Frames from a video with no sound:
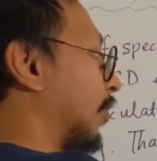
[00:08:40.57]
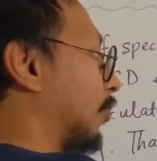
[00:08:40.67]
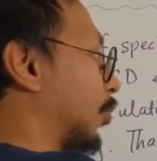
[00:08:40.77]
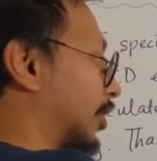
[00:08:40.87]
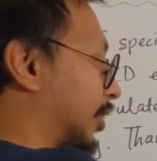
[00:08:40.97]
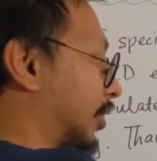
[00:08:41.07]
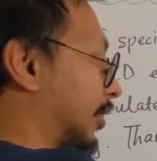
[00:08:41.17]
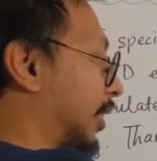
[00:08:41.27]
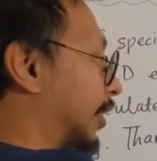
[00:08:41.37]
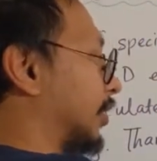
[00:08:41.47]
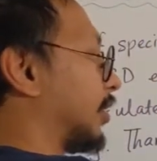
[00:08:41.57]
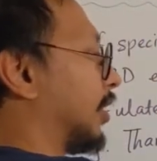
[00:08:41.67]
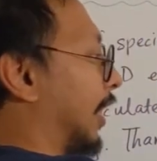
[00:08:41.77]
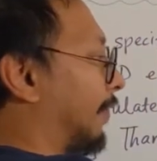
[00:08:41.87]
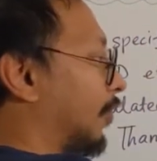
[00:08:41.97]
which states
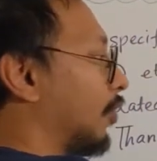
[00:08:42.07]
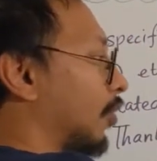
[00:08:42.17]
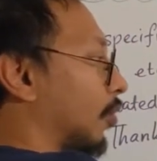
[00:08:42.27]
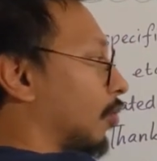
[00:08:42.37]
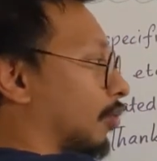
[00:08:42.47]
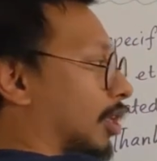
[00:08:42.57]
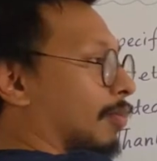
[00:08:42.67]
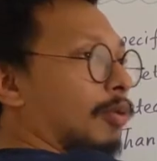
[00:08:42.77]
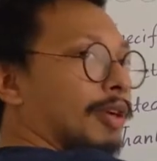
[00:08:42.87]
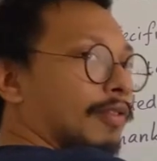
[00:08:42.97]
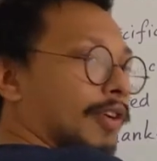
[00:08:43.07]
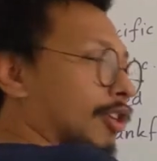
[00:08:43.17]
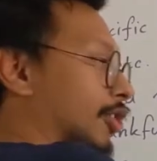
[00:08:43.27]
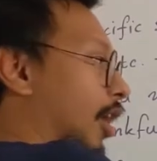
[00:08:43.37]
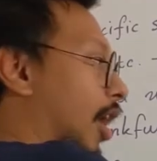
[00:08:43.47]
if you know the moment of
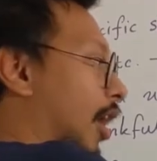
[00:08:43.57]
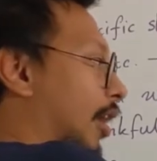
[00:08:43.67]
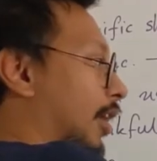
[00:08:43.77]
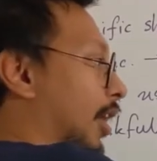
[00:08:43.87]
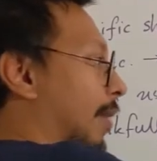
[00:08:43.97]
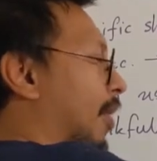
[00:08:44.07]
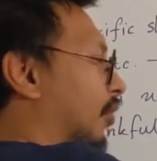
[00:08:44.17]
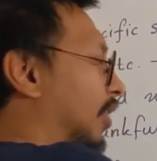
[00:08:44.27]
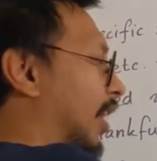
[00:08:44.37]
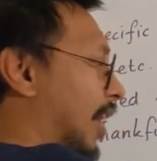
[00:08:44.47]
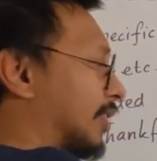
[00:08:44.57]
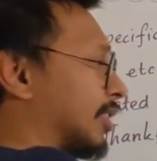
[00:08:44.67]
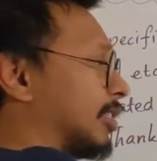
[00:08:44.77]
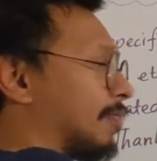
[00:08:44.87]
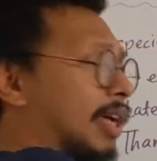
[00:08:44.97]
inertia I about the
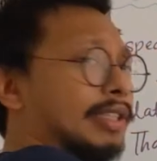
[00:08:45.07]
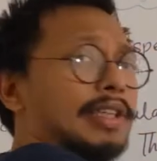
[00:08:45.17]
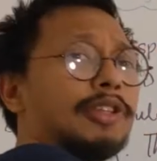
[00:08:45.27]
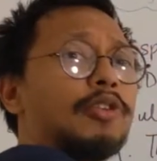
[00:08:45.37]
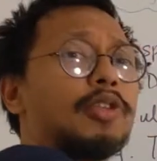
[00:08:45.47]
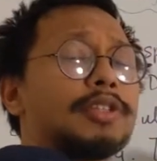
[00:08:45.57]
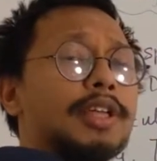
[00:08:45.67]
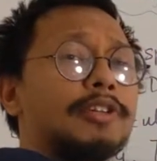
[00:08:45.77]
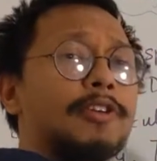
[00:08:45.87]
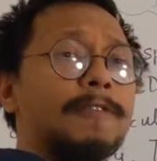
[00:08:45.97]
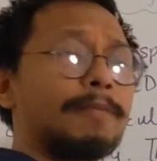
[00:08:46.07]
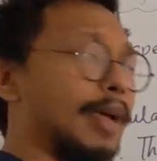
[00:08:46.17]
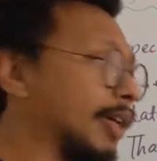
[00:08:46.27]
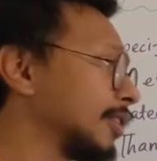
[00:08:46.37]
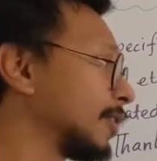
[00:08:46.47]
axis passing through the center of
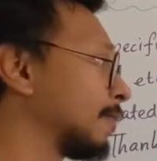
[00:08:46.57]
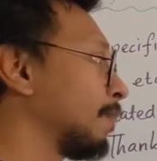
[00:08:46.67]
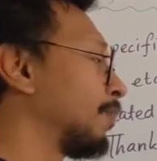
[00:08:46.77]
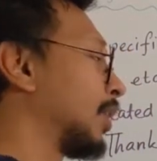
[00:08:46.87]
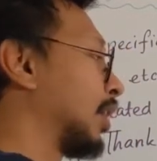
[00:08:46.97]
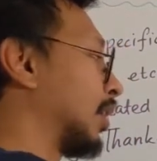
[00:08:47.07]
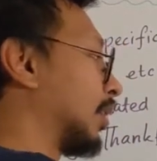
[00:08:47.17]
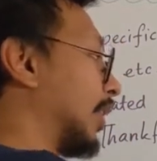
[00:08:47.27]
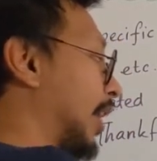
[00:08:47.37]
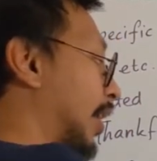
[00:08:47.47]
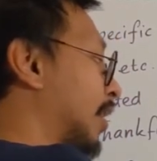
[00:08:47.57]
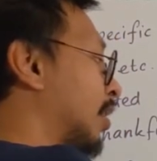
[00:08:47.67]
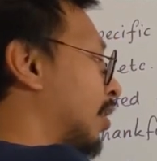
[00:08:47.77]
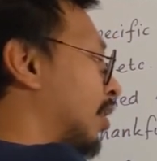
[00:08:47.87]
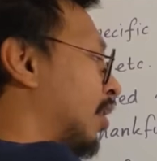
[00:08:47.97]
mass,
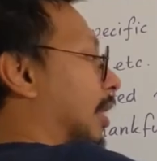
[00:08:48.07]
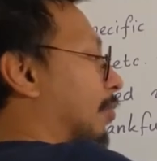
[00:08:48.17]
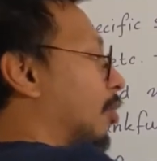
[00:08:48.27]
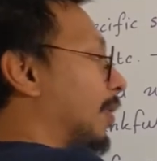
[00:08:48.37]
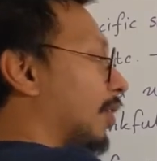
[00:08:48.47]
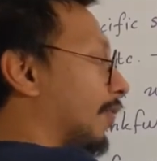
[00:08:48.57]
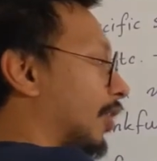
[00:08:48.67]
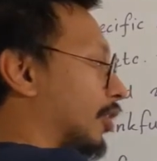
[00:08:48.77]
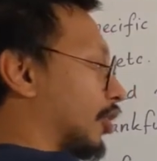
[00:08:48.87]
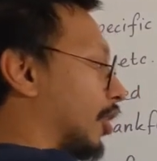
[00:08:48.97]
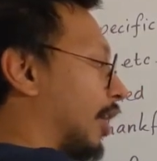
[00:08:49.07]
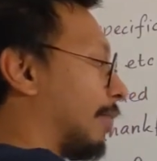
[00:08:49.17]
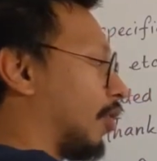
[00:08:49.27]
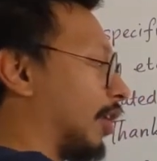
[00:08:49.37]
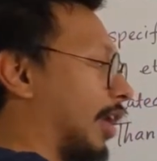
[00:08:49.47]
then the moment of inertia
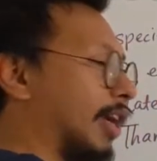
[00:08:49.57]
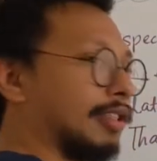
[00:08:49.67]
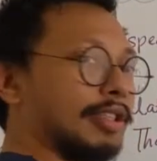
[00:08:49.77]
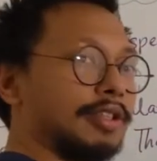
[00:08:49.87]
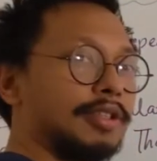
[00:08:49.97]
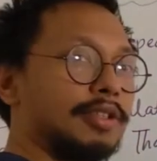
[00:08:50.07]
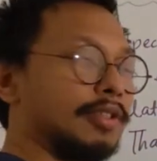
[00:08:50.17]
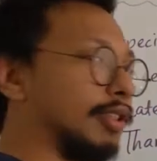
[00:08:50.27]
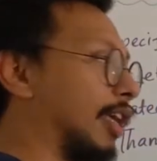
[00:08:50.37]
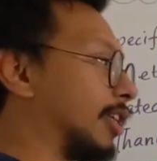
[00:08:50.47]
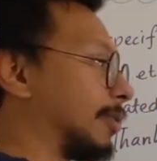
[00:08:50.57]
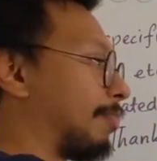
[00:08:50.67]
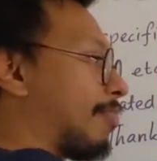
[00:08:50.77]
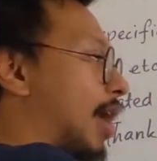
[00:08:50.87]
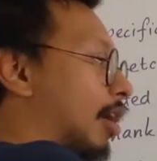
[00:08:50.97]
about an axis that is
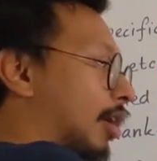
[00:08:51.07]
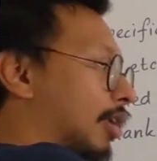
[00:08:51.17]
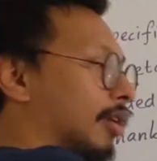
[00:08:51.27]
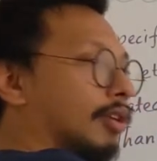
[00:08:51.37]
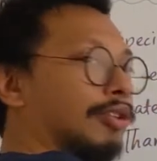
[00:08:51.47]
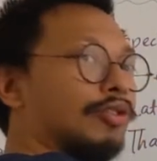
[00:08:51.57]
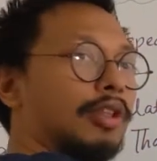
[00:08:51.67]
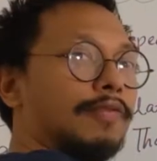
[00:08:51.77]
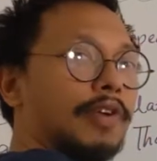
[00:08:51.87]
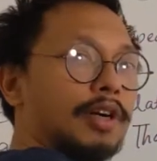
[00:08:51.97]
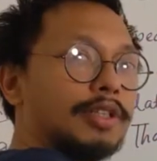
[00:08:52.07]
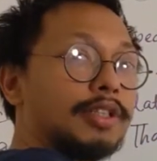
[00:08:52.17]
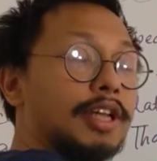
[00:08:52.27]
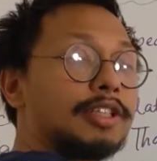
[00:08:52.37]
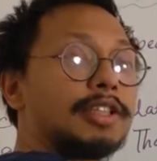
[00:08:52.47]
parallel to the
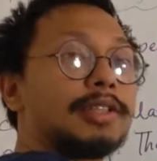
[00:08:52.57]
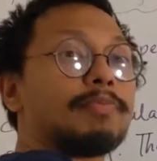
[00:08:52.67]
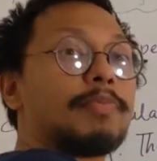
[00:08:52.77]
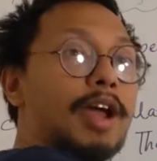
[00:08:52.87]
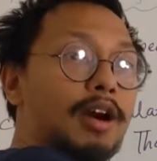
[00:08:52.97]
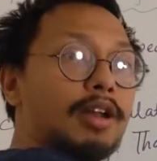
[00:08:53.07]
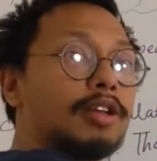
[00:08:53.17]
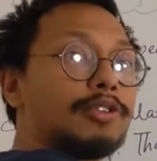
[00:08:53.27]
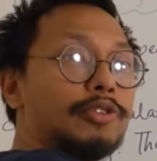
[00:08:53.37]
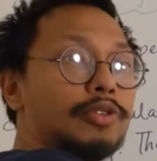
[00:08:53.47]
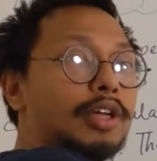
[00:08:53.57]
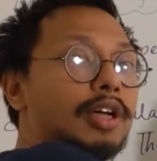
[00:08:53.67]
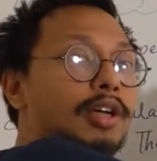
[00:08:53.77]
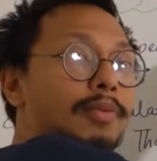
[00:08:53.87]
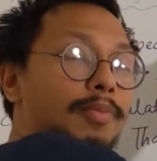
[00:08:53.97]
first, that is parallel to
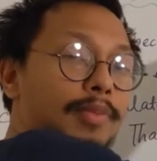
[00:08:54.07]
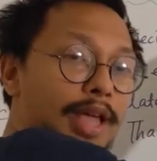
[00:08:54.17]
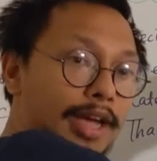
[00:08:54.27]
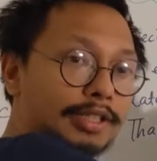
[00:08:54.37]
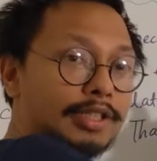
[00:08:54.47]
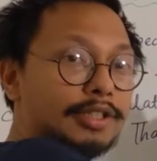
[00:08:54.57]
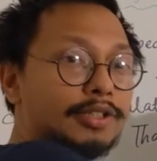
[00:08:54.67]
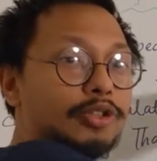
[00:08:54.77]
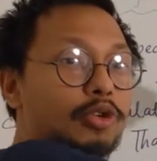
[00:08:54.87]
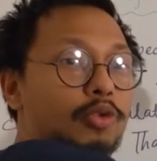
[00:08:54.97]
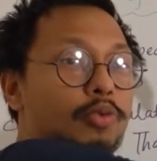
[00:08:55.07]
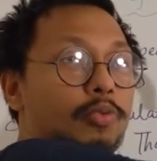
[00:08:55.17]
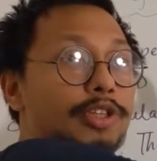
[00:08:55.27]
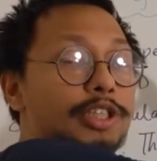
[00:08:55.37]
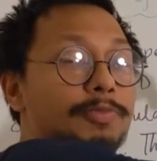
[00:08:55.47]
the axis through
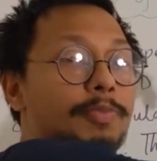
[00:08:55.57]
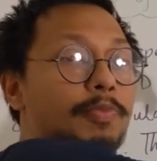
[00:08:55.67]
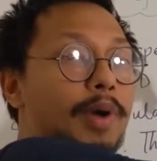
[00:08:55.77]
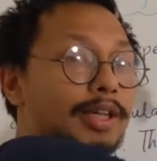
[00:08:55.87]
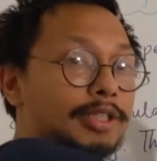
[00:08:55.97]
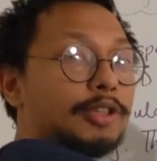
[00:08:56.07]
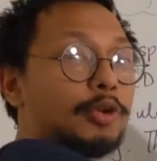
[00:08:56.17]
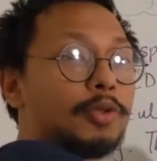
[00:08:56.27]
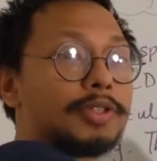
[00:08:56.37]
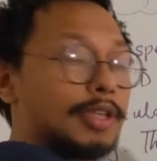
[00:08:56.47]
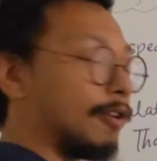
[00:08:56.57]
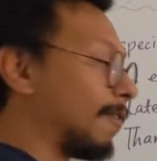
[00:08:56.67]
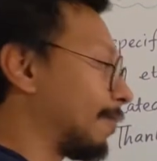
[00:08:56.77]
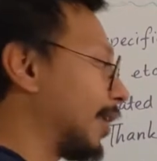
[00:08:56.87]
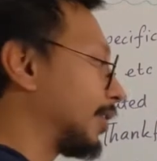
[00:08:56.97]
which is passing through the center
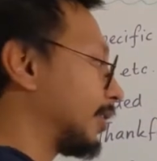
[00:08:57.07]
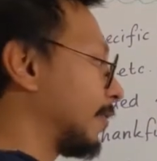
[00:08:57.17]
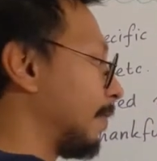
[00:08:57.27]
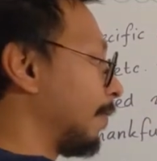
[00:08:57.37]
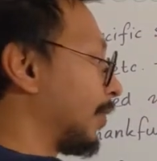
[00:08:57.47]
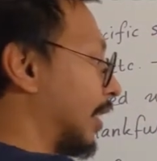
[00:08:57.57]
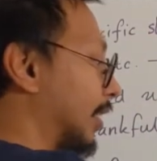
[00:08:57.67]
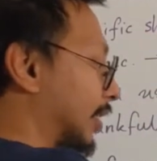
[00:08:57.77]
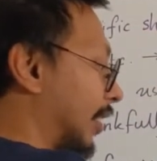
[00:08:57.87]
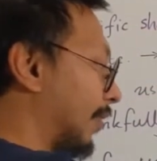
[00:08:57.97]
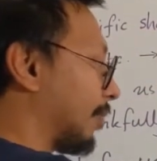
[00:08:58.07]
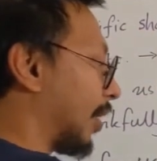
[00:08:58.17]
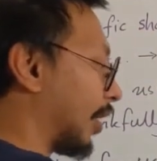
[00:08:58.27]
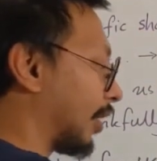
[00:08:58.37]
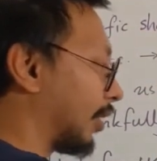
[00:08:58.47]
of mass, is given
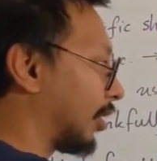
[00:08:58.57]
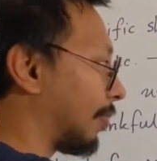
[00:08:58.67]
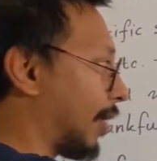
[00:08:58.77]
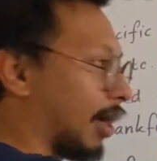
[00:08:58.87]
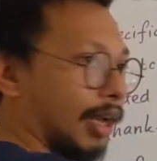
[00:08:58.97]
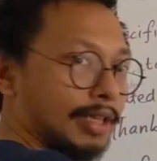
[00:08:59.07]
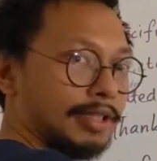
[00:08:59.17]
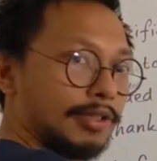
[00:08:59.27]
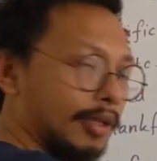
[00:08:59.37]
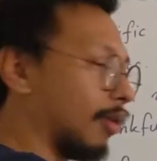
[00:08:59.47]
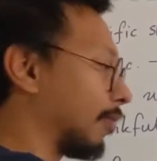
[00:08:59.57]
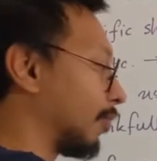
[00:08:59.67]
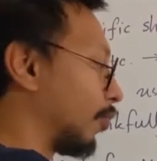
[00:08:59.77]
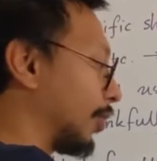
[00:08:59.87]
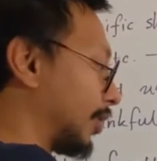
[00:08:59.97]
by the parallel axis
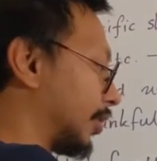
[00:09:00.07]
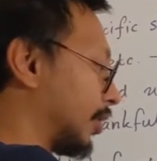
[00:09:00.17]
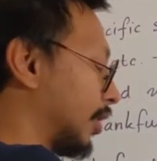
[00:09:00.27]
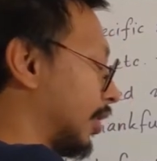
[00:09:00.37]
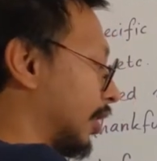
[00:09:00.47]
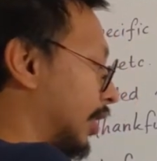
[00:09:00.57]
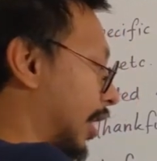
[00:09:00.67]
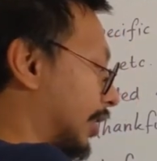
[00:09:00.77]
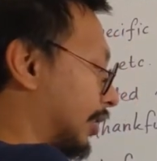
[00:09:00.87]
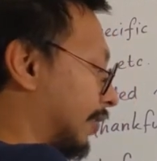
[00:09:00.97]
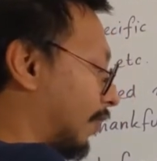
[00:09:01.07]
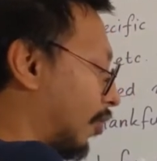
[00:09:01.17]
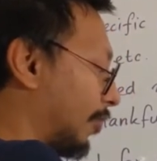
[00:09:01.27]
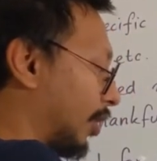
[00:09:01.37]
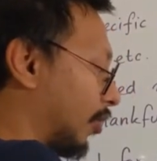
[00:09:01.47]
theorem, which has the
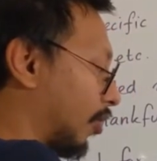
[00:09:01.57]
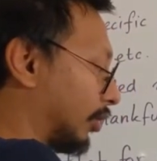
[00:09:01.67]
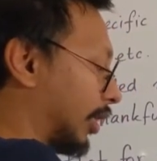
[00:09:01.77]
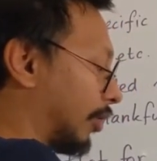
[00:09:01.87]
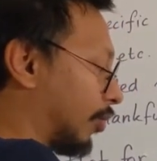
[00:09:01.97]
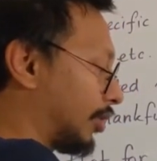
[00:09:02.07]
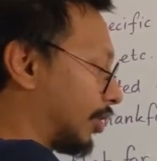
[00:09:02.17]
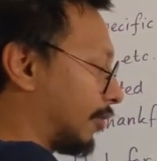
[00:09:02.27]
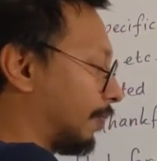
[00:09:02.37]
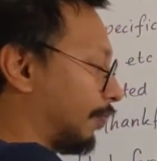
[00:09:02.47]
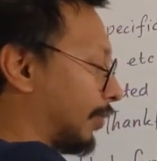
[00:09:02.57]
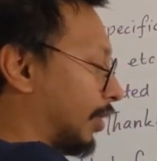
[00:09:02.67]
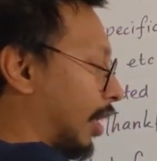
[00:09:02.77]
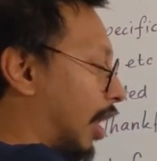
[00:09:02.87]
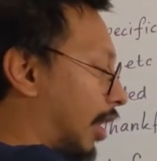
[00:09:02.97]
formula or the equation
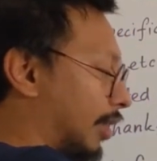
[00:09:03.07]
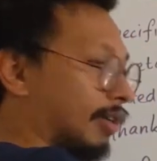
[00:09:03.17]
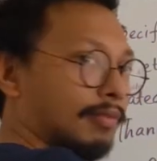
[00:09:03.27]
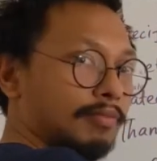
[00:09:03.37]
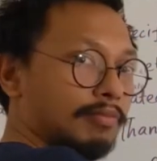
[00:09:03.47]
I